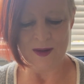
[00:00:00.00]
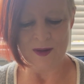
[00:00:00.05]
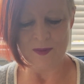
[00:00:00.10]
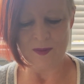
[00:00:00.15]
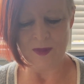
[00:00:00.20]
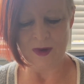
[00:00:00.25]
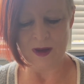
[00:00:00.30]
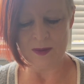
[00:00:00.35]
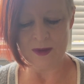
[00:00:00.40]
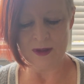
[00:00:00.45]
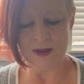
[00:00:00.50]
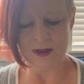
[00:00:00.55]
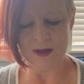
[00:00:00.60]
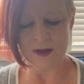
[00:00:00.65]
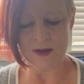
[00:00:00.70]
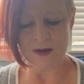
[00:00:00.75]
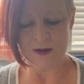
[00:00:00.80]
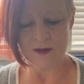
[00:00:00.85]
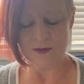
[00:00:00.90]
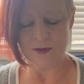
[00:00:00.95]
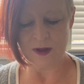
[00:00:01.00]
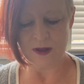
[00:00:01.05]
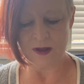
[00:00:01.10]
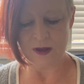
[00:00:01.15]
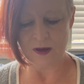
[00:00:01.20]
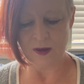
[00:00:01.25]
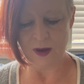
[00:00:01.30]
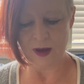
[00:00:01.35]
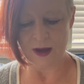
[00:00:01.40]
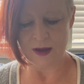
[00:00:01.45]
Maybe the little fellow
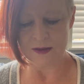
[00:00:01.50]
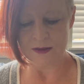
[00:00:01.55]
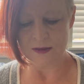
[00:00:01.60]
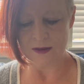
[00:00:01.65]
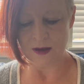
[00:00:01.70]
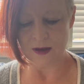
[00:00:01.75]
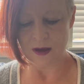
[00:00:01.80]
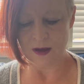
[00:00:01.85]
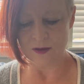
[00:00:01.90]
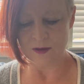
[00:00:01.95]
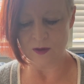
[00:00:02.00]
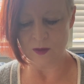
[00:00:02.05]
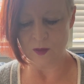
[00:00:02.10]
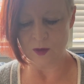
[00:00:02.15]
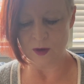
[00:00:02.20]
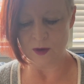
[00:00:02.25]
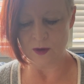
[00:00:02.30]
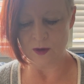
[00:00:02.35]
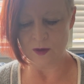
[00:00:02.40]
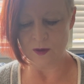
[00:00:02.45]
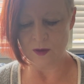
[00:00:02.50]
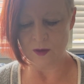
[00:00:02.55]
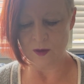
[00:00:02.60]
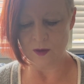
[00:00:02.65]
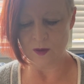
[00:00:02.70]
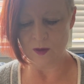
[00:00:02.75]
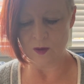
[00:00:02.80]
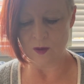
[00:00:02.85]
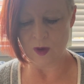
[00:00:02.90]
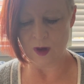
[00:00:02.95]
hadn't got the word
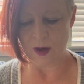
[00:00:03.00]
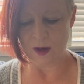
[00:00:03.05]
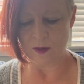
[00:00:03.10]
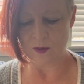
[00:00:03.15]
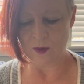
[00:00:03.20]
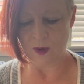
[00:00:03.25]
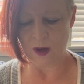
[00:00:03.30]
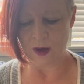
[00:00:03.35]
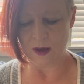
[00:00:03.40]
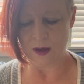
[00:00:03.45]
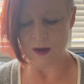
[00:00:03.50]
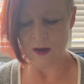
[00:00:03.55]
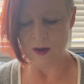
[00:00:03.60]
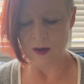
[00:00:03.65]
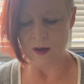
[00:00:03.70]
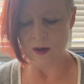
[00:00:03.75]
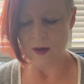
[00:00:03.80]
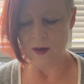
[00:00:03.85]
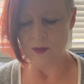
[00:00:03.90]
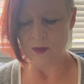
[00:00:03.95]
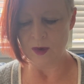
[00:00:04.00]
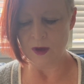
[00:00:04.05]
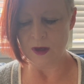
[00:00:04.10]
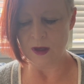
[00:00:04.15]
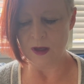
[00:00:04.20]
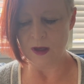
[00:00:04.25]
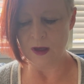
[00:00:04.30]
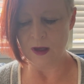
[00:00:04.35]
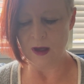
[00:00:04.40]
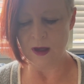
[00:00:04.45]
quite right, but
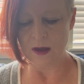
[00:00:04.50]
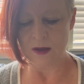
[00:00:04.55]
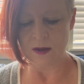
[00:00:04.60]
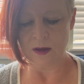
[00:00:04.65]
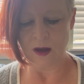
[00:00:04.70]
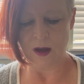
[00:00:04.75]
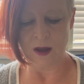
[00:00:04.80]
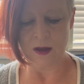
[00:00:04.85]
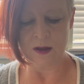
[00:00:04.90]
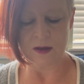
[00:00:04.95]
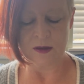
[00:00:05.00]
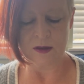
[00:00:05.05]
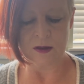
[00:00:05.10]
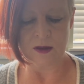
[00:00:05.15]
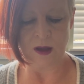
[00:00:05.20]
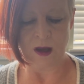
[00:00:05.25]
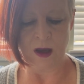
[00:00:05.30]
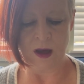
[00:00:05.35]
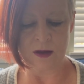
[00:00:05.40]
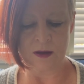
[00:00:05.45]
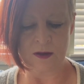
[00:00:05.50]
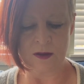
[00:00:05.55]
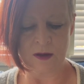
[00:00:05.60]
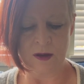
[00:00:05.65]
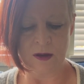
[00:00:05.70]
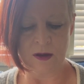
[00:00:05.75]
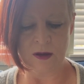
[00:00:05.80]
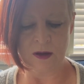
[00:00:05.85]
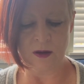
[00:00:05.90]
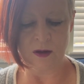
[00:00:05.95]
he had got the
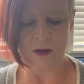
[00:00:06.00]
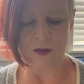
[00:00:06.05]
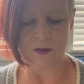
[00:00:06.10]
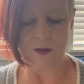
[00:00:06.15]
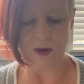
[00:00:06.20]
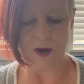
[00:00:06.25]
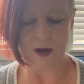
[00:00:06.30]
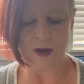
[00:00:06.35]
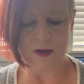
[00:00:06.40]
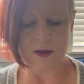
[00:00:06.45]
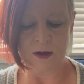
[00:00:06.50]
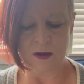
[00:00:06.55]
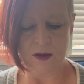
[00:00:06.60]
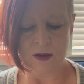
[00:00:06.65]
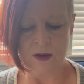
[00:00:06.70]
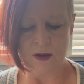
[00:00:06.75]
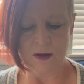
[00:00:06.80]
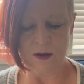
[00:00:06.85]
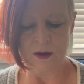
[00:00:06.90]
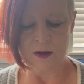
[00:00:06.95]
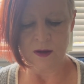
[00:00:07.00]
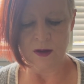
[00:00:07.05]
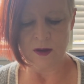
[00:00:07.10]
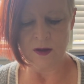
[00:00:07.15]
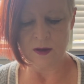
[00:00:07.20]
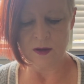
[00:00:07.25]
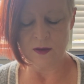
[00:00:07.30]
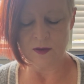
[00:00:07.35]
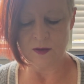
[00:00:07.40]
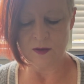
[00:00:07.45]
idea all right.
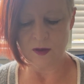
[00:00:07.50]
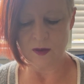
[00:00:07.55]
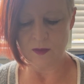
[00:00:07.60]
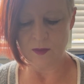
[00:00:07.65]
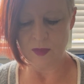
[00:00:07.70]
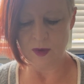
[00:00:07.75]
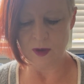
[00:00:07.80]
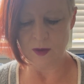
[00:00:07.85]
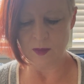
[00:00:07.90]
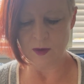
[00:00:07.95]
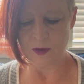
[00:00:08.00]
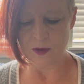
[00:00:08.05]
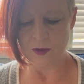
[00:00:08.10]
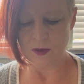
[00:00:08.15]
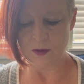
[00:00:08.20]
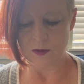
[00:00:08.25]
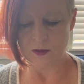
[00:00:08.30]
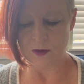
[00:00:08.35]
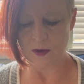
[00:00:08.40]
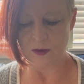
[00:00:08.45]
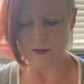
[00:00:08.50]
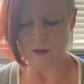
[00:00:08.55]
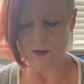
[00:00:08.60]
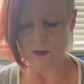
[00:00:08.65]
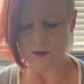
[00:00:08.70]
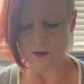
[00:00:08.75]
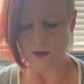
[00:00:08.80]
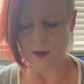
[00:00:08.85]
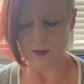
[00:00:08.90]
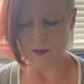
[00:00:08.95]
There are some people who suffer
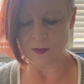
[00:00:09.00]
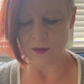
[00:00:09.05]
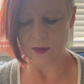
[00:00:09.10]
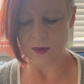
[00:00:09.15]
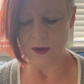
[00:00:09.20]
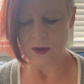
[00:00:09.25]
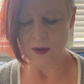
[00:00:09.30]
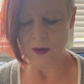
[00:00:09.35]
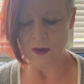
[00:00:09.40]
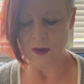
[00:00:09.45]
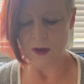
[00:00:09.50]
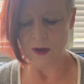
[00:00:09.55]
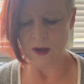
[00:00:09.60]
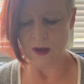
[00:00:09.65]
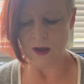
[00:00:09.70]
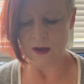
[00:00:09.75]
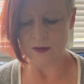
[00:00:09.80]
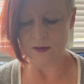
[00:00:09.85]
from a